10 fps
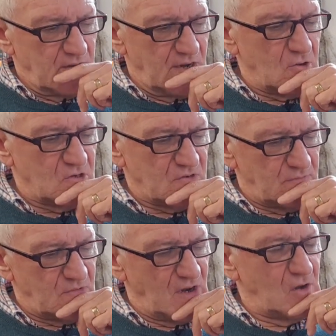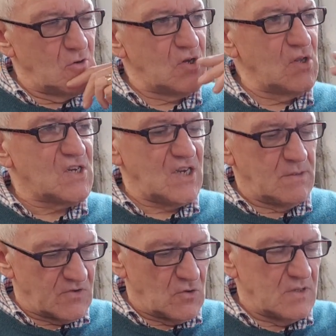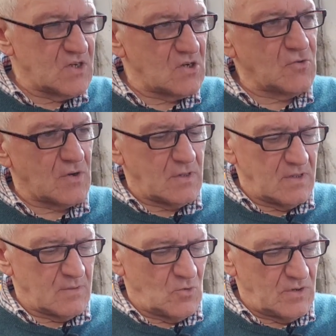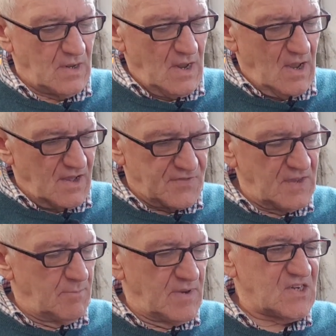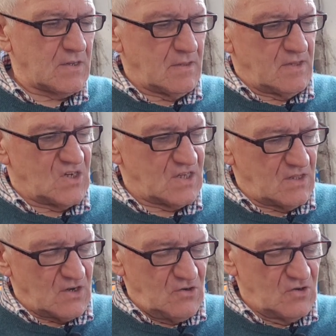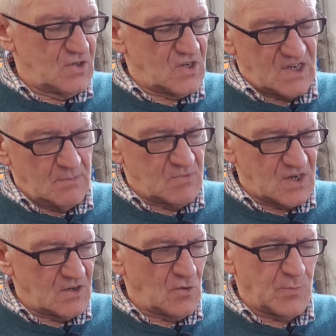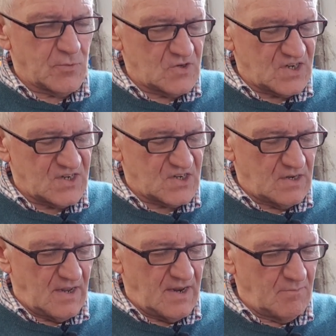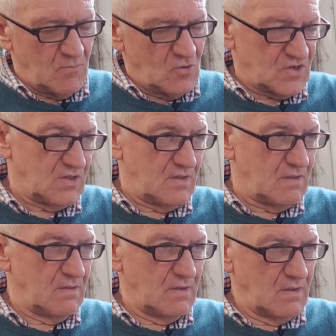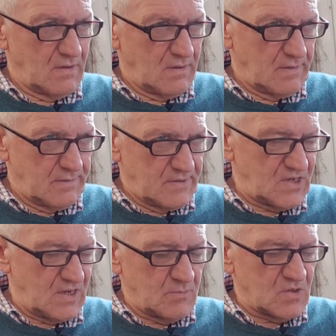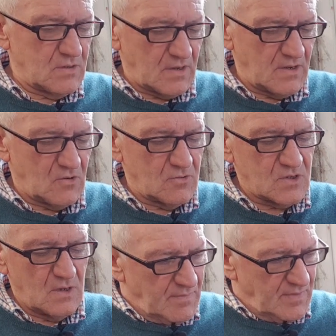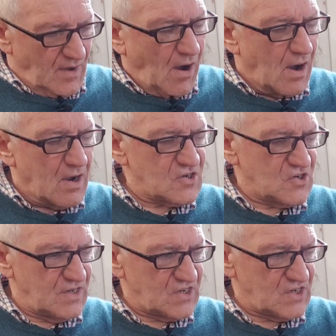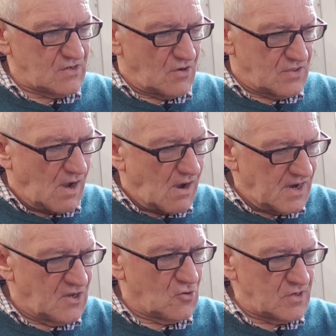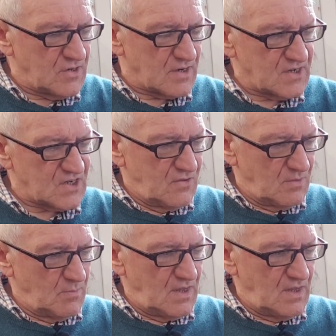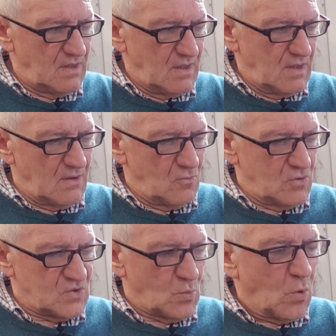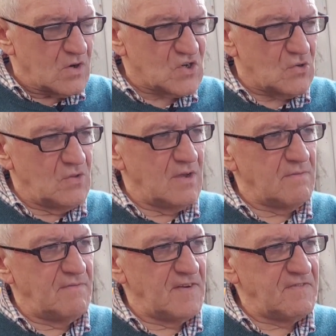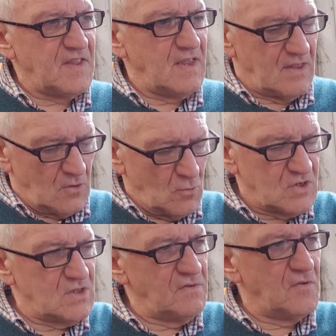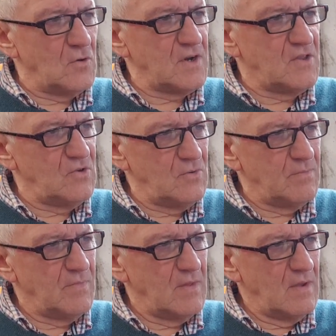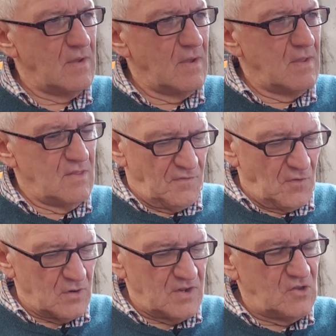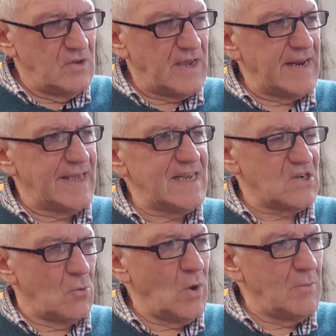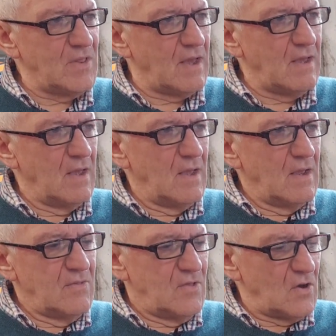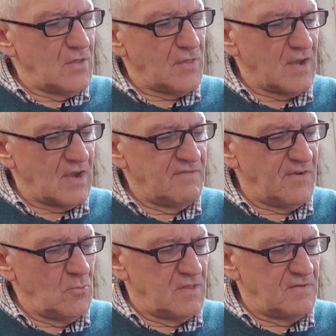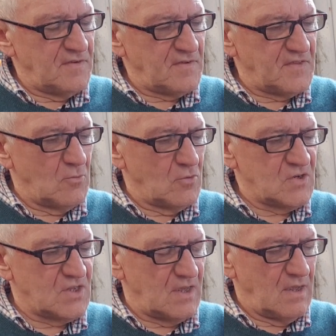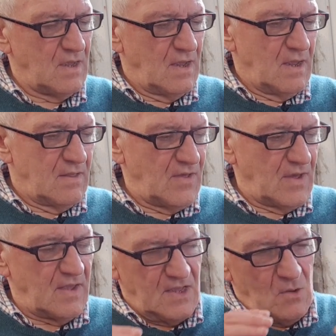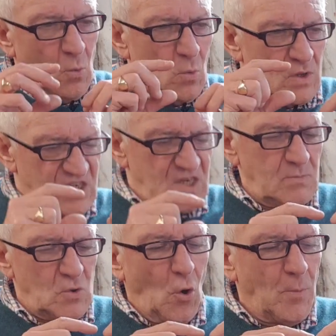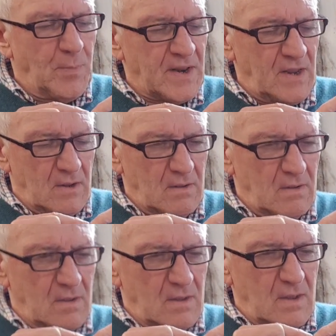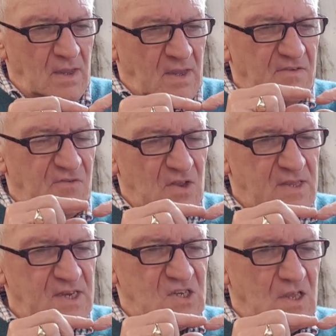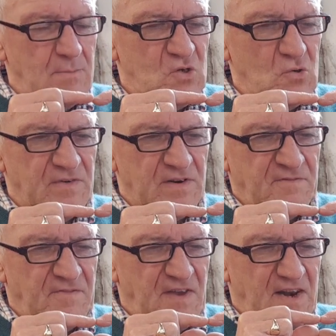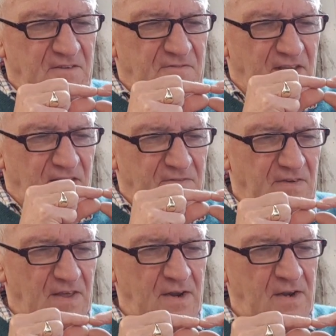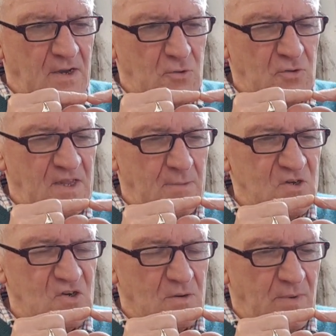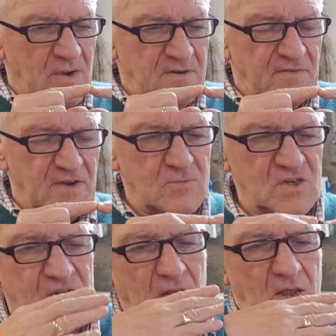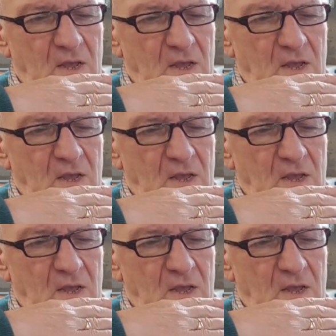The Ricos and the Sames have got this ultra clear mode. I think basically they're using the same signal processing in most of the Sames and the Ricos. The harshness or the high contrast to me was worse on the 50 than it was in the 42. Mm-hmm. The 42 kind of gets away with it. Yeah. The other thing I found with the 50 was that it seemed to operate and give you a decent image over a very, very, very narrow temperature band. If I was